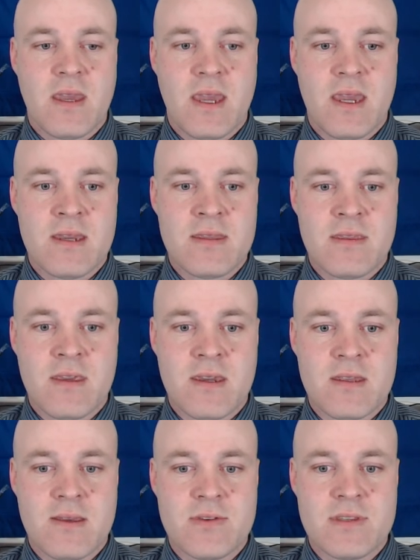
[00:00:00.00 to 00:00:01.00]
and
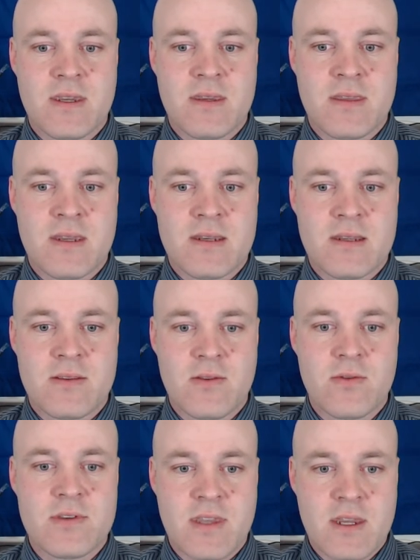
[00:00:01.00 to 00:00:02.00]
that they were saying that it
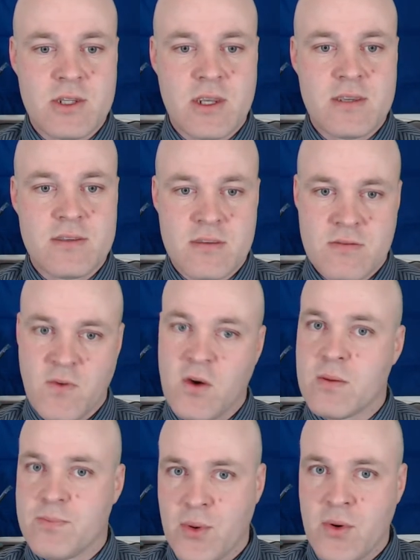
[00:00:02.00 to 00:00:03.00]
looks like Jason's
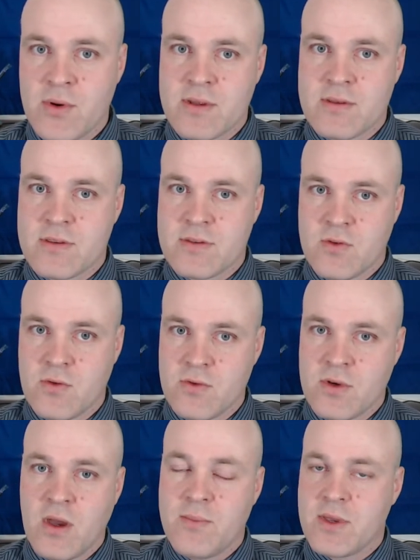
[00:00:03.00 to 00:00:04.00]
very bored at school,
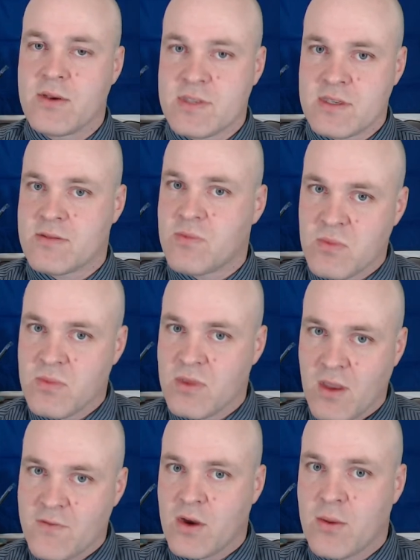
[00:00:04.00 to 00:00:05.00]
not because he's
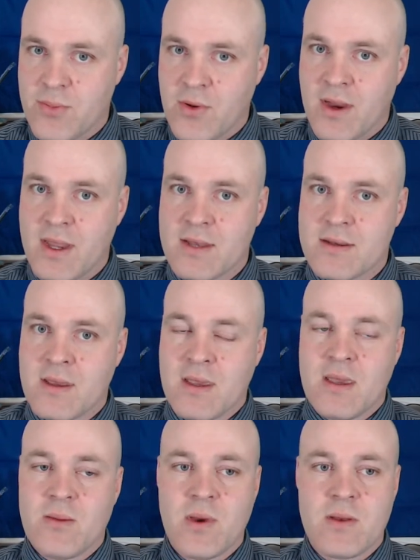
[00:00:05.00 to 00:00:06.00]
not very bright,
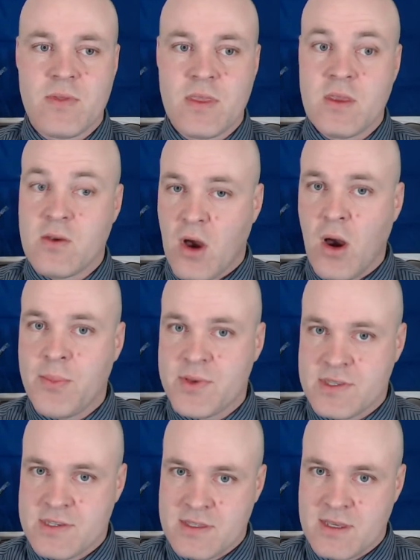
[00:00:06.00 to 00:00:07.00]
but the
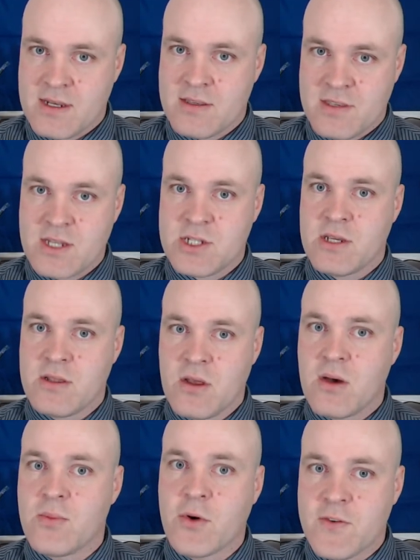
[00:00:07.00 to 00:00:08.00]
opposite, that he's actually a
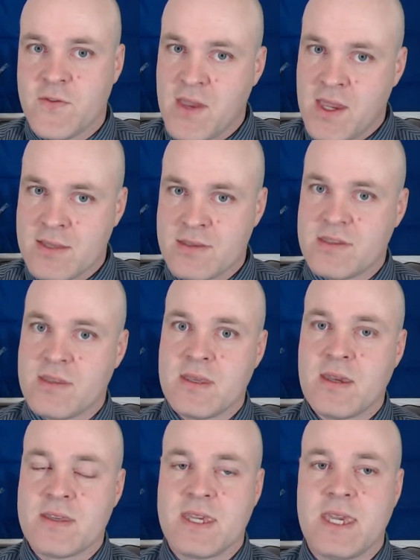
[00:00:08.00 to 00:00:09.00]
lot more advanced than
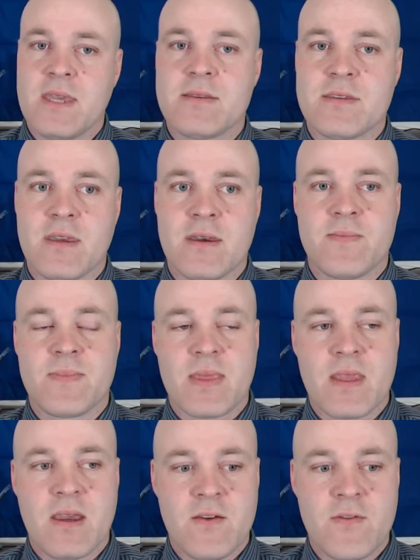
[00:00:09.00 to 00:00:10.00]
the other kids are
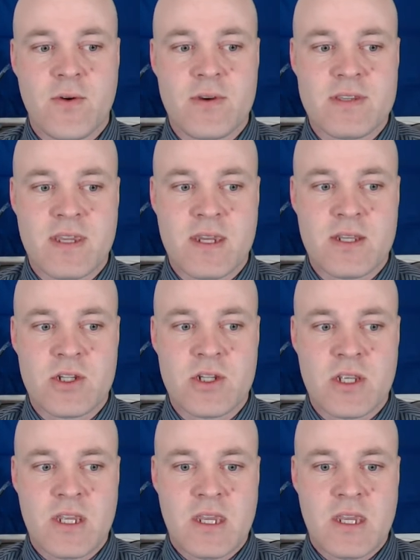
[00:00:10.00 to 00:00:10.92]
for his age,